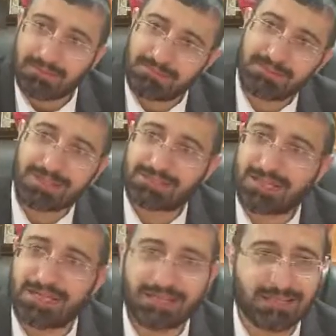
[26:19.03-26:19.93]
Next
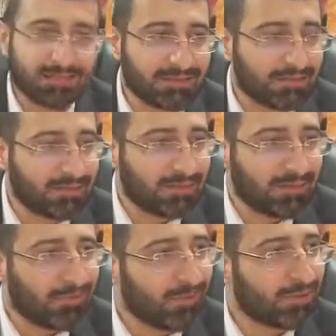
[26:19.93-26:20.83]
Shacharit.
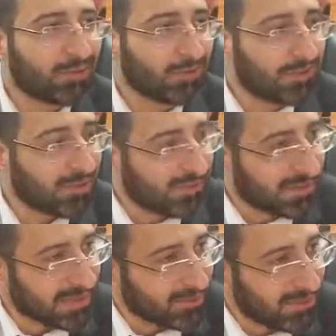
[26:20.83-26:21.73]
When you go to hear
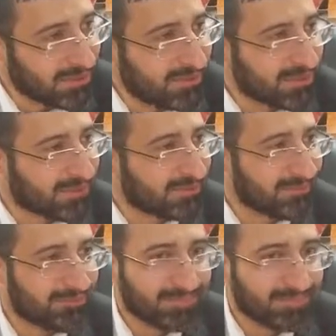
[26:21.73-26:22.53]
Birkat Kohanim again.